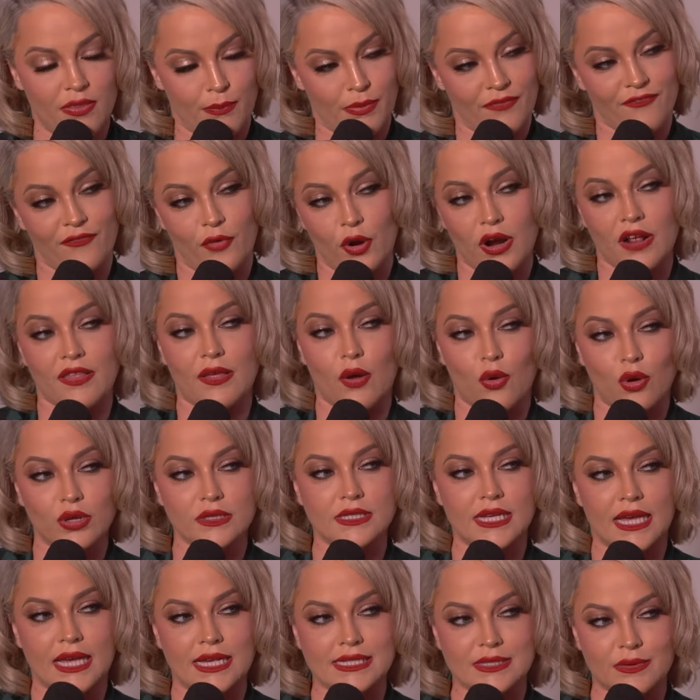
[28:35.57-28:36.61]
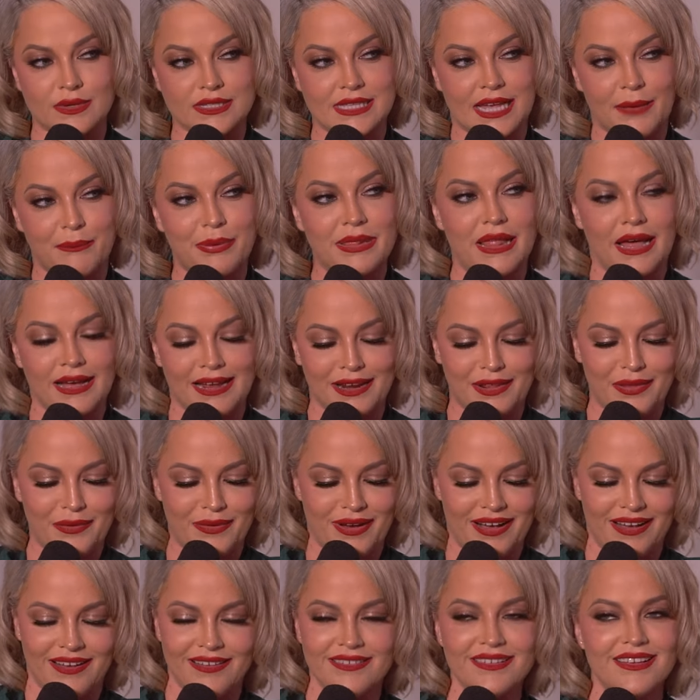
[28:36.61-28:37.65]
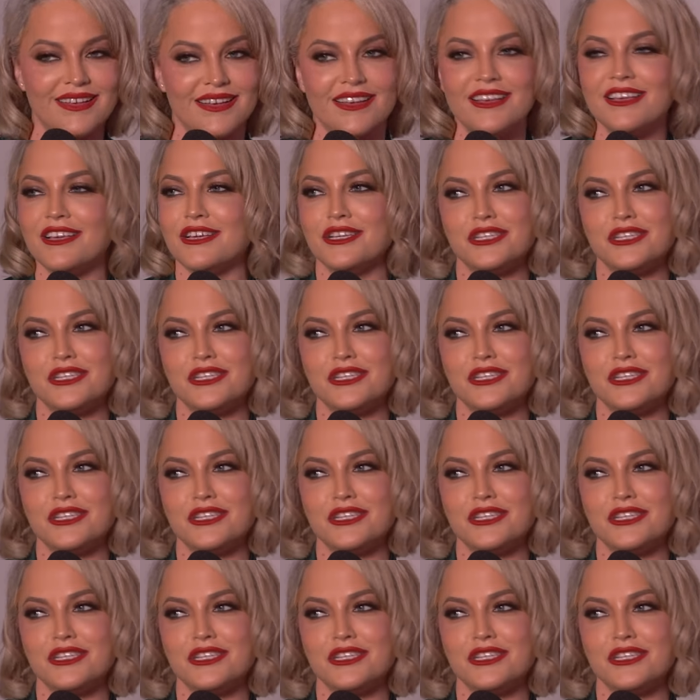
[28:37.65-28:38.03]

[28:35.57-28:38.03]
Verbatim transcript: Before the old days, that it was one. like plugging in the wall. Number one.